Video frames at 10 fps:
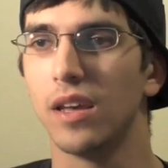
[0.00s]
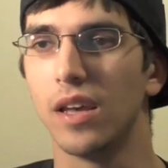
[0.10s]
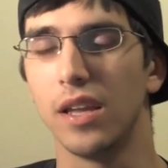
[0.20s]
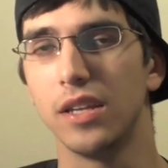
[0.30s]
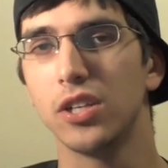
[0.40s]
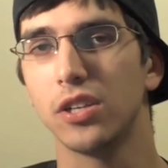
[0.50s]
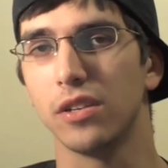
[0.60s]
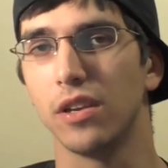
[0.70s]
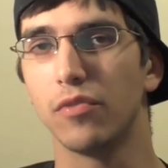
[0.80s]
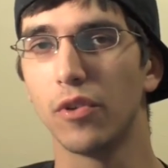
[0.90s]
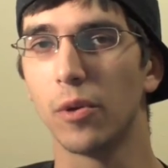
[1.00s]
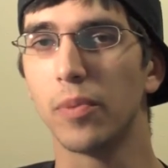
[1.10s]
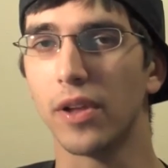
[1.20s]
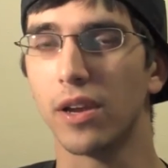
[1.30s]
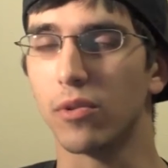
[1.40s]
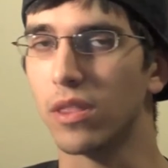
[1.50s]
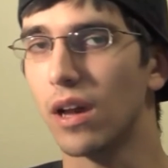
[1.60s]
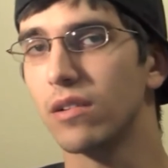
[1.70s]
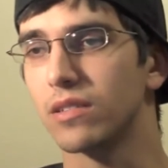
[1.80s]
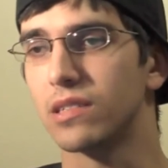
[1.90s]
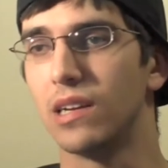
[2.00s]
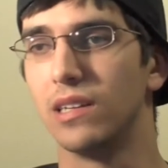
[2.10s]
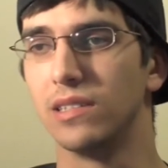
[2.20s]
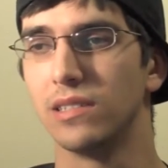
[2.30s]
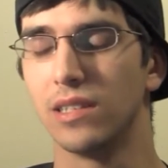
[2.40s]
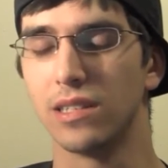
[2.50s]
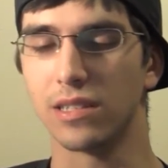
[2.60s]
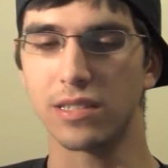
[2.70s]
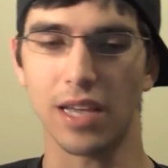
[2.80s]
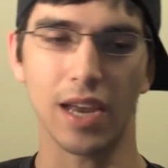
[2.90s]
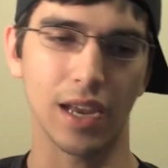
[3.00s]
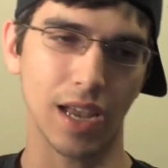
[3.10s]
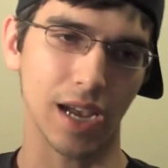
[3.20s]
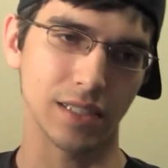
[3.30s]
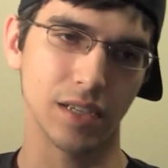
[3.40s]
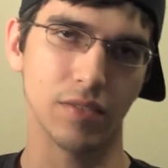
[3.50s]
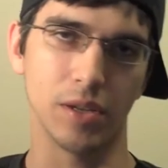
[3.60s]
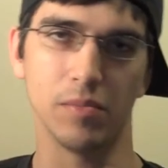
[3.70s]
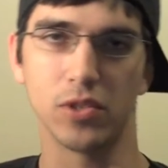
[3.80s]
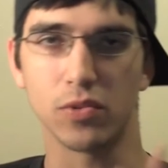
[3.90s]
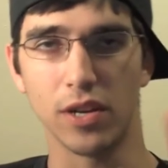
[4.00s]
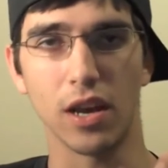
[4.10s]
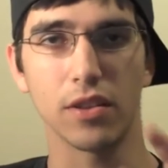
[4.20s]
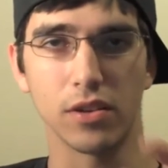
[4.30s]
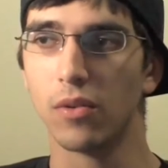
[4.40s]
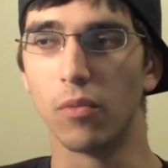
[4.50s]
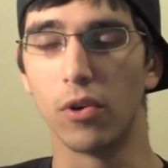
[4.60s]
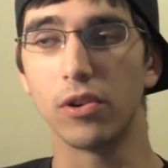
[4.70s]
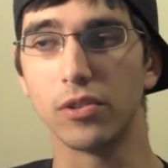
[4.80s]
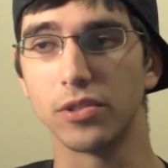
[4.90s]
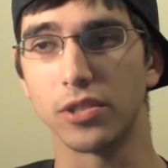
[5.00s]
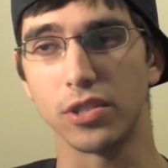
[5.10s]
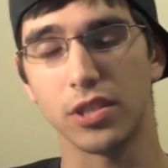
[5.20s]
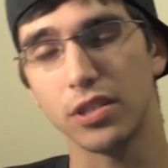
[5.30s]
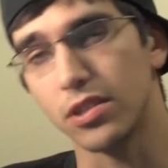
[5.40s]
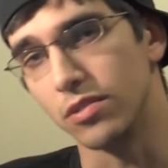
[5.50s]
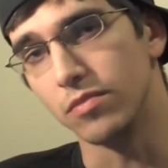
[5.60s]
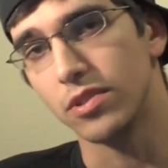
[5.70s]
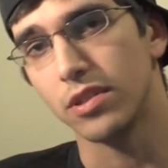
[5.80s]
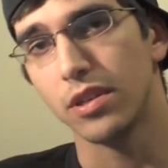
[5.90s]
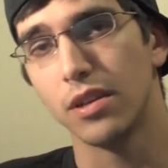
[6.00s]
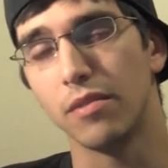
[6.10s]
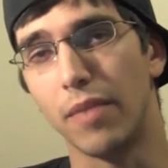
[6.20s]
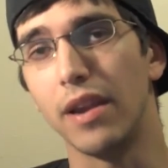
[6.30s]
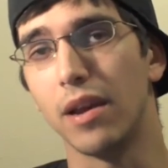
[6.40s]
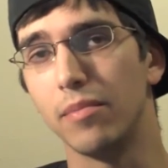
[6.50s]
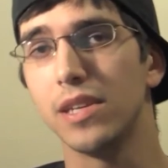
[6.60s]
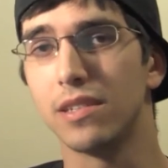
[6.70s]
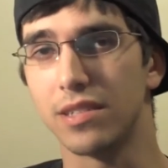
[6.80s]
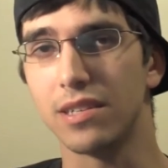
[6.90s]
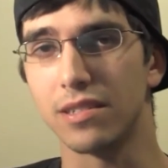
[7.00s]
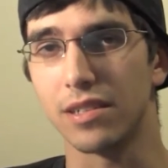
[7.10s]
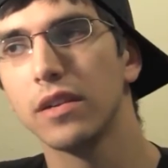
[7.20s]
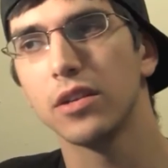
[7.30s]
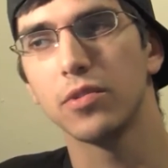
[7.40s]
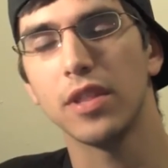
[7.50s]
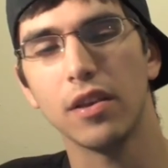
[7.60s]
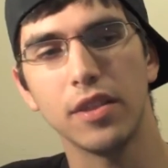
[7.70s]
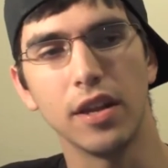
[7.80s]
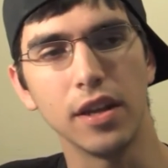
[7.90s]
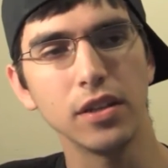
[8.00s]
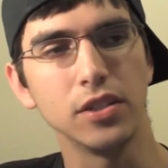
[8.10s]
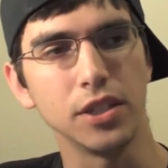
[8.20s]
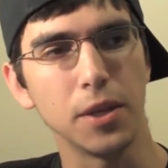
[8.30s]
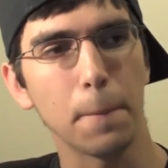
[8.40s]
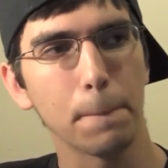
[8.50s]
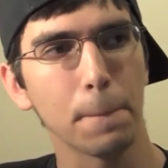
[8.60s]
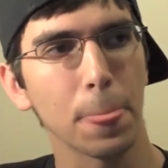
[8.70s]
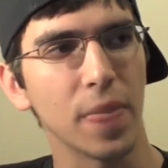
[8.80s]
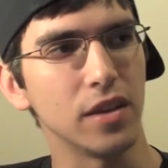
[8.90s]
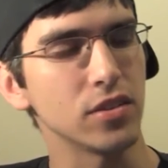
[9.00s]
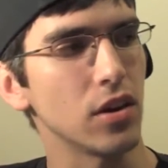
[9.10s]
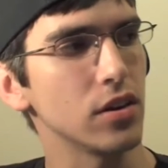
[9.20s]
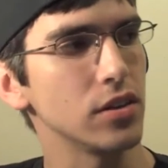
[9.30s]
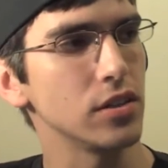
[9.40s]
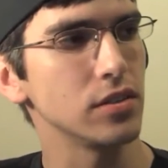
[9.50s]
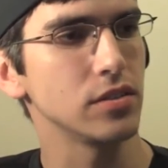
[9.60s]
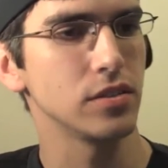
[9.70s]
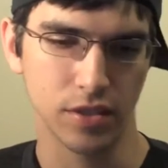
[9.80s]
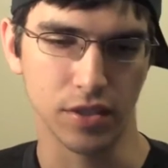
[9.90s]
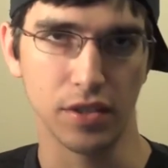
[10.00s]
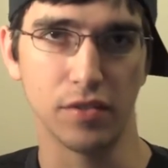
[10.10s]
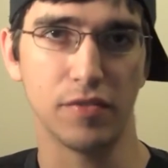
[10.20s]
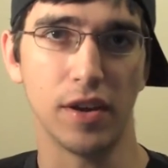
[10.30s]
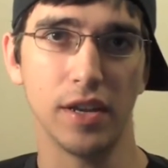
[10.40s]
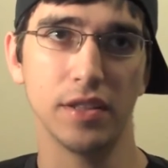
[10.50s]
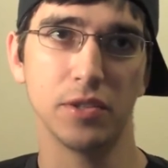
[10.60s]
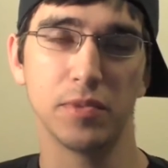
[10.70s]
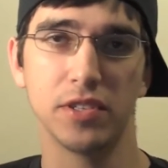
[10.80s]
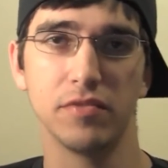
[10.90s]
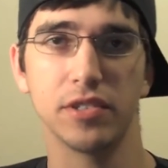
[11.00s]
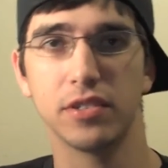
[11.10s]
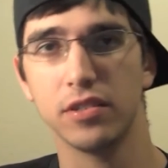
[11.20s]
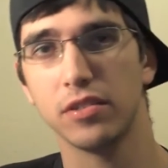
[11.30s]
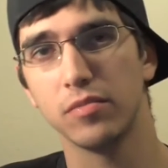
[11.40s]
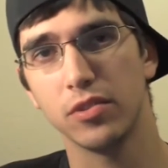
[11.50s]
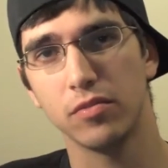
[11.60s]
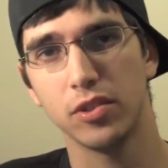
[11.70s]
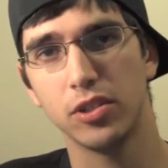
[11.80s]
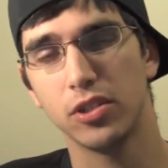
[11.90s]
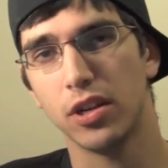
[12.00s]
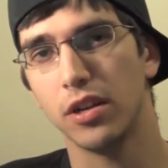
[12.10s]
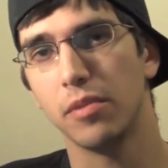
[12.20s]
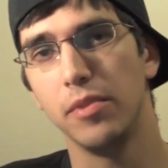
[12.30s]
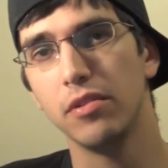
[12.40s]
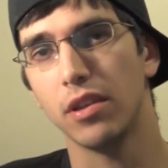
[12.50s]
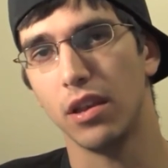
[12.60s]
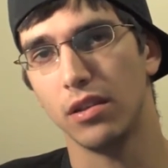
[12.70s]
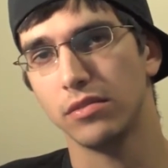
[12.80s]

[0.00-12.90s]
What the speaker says: Initially, if we were a planet without a sun, then psychic activity between other worlds or systems might not be as easy. Because without that energy, it's harder to find the specific systems in which you're trying to communicate.